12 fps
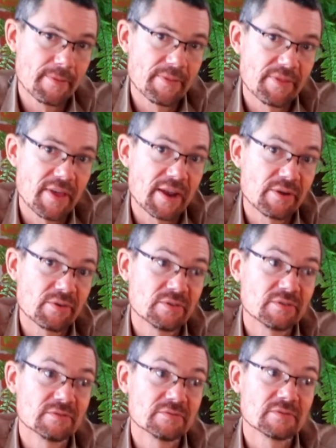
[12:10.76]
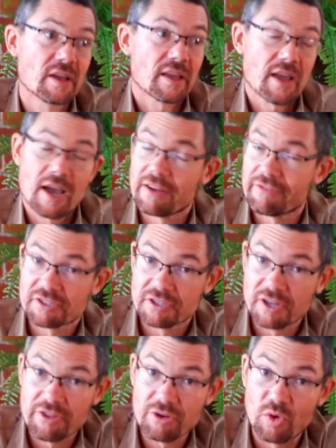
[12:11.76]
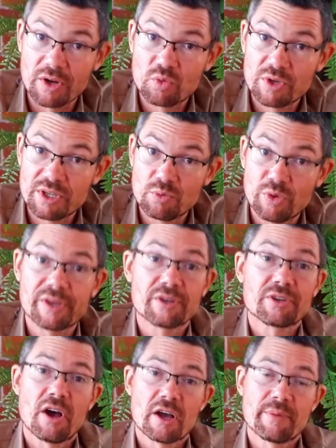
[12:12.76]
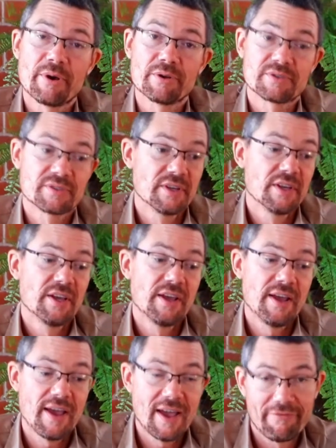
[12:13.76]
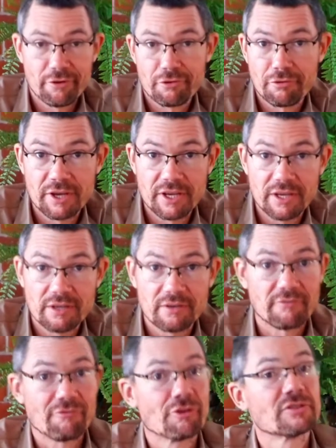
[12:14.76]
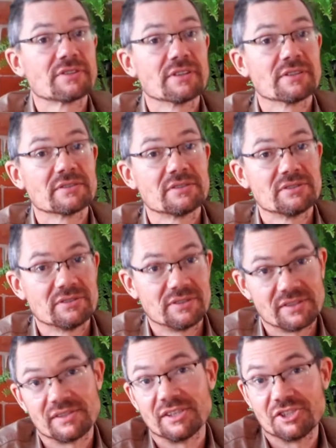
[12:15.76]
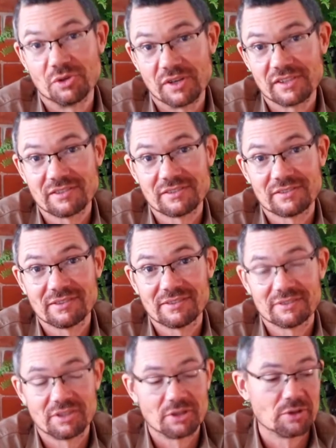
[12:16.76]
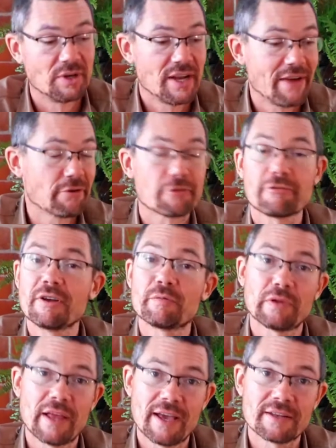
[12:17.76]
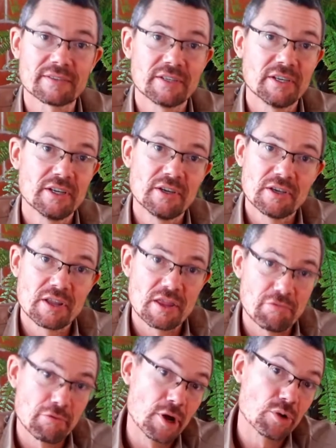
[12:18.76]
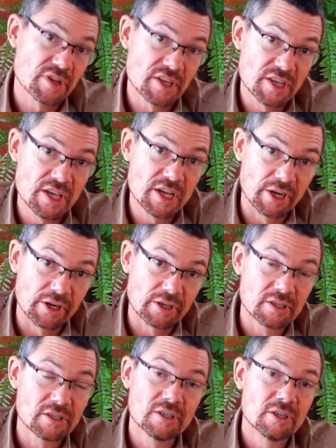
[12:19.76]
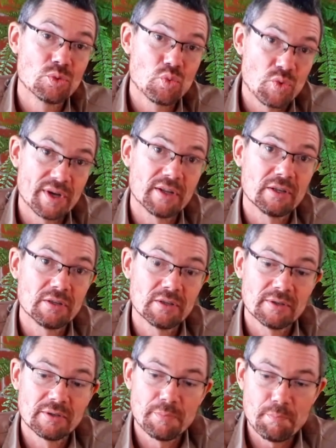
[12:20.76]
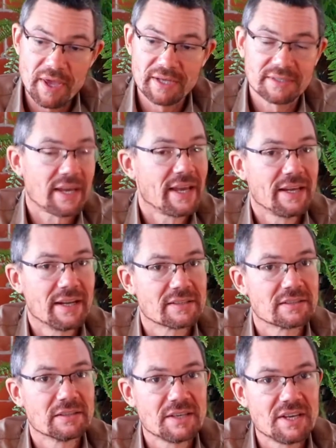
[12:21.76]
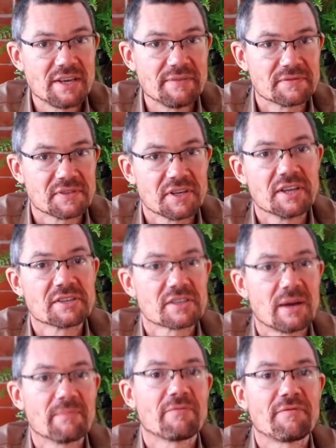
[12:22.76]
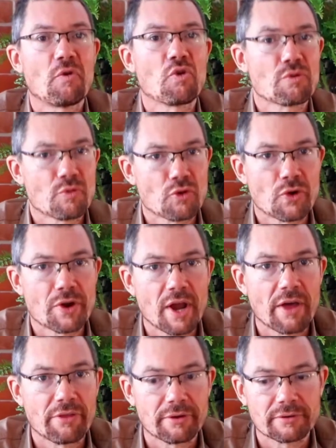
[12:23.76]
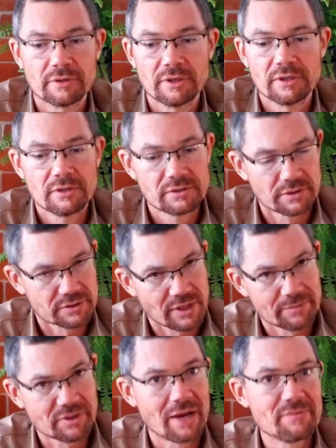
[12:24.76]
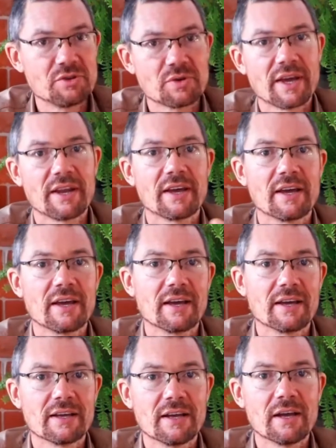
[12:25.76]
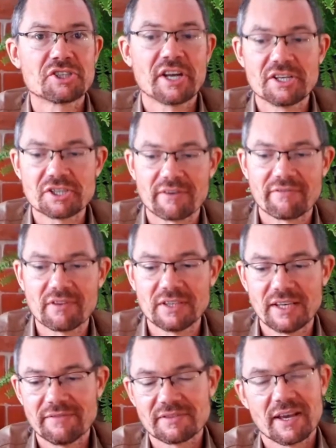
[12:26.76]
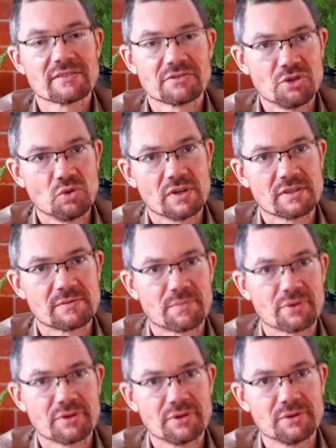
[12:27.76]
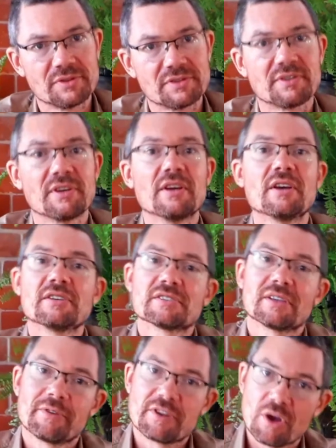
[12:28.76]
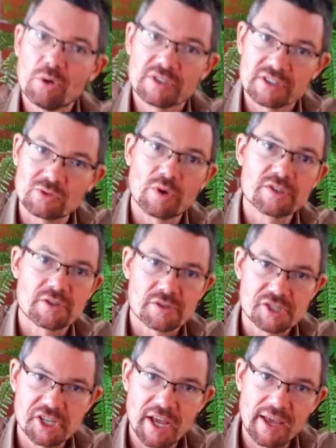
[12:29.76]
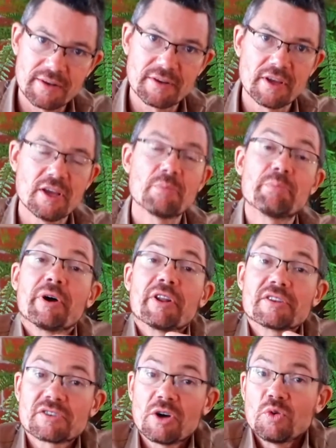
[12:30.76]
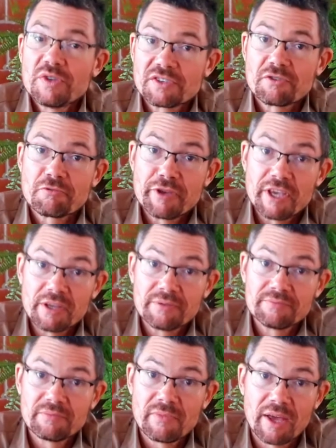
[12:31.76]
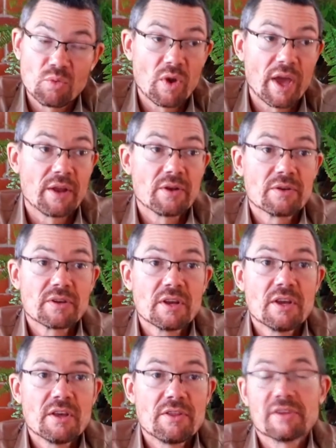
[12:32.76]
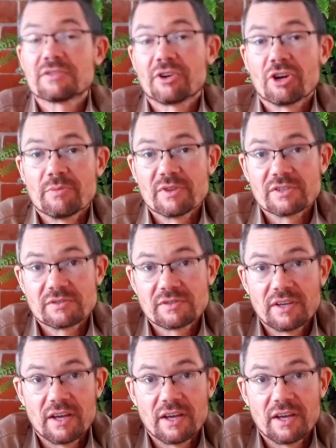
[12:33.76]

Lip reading: Then, kind of as another one, we can talk about evergreen versus deciduous. So an evergreen plant throughout the year will maintain its leaves in some form or another. So sometimes you get a changing of the leaves as new ones produced. Some of the oldest ones are shed, but it's always green. And this term is